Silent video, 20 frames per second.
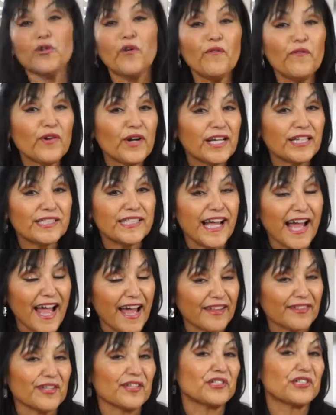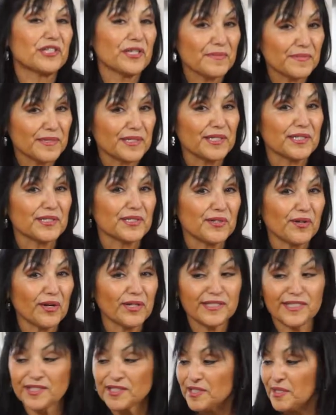don't forget to add the chips and
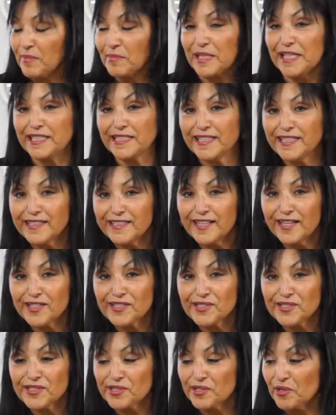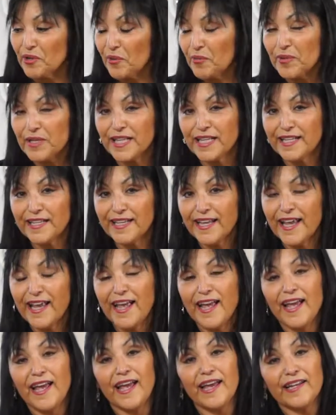salsa, some Linditas to go with it.
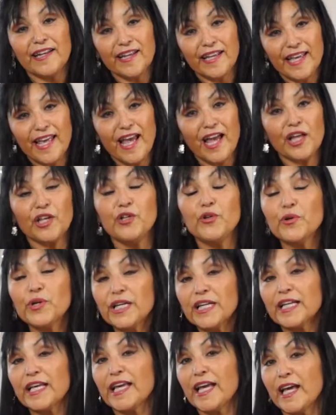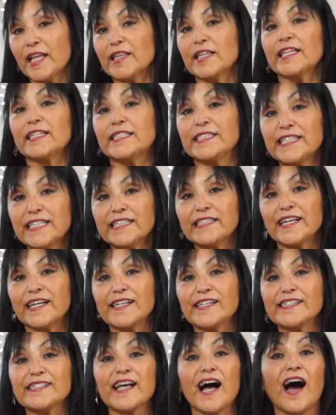And again, you can get
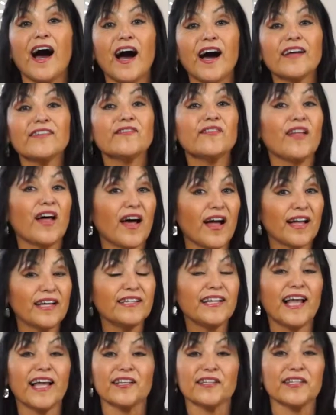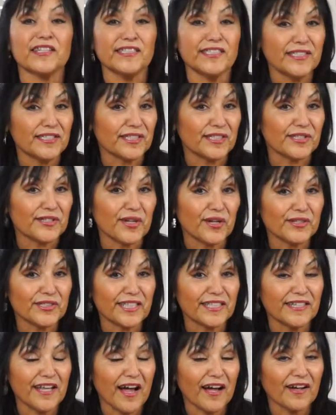Linditas online at
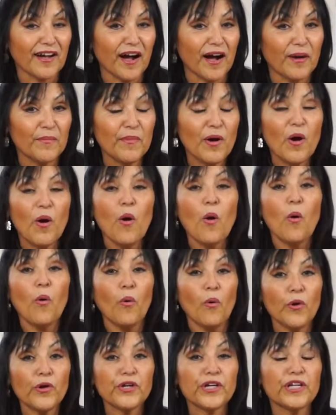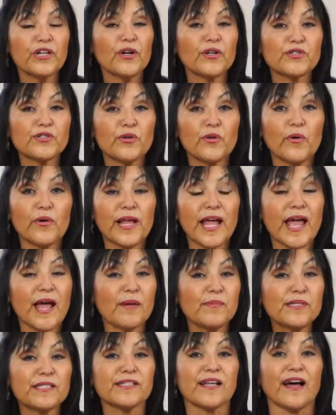Linditasalsa.com, or you can also go to
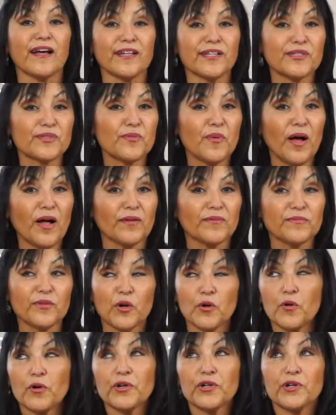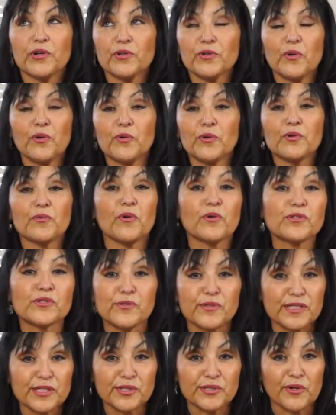Amazon as well, or go to your local
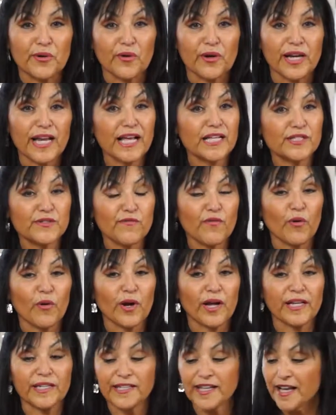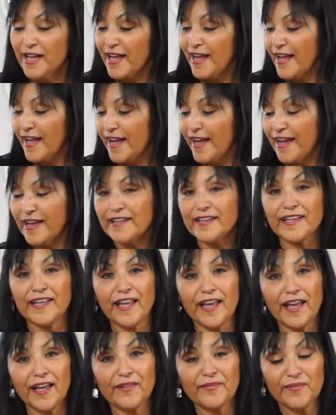grocery store and ask for it. And
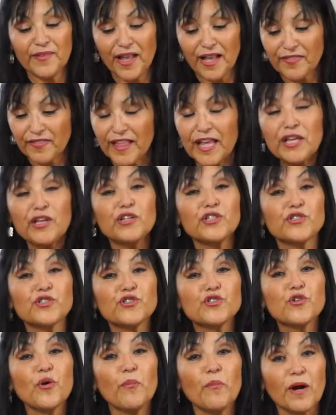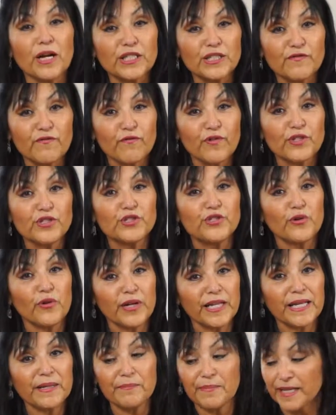again, thank you so much for
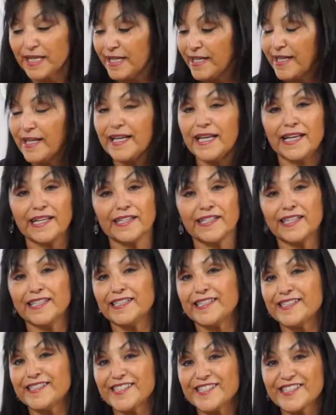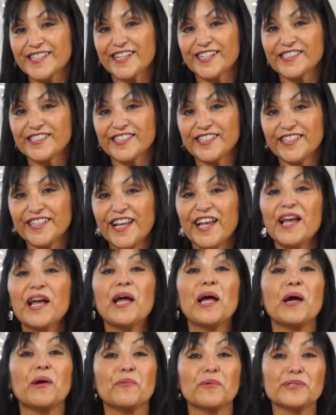joining me in Lindita's Kitchen,
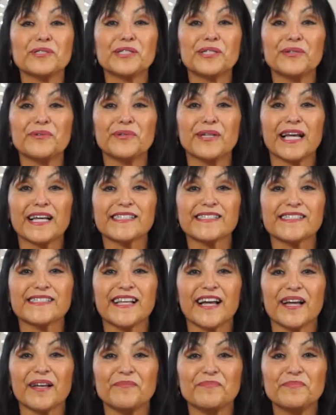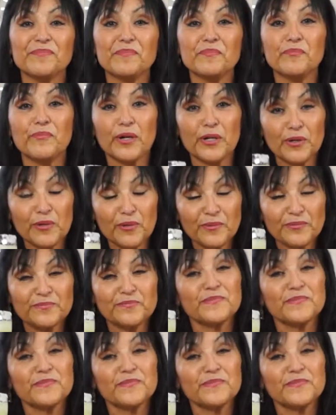and we'll see you next time. Bueno,